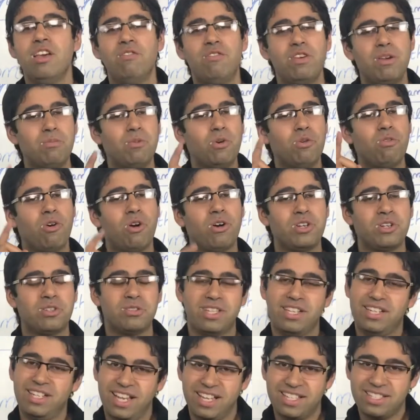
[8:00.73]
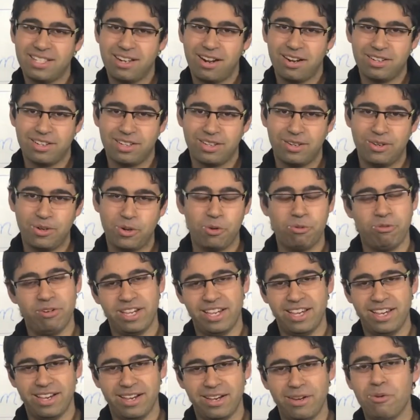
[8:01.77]
We move on to the next article over
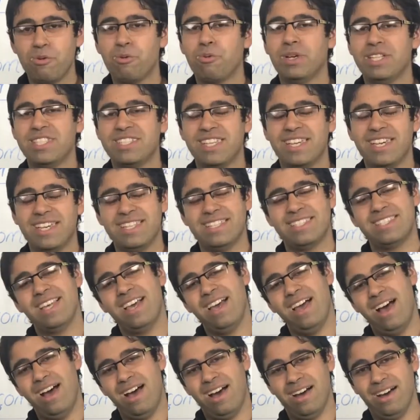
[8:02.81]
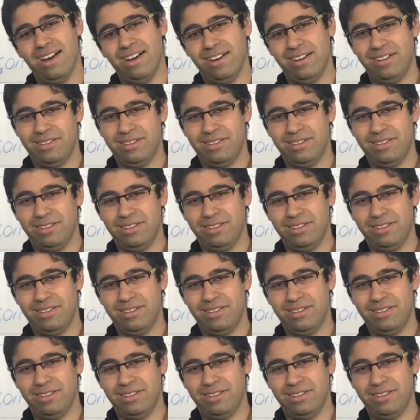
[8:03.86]
here, which is a.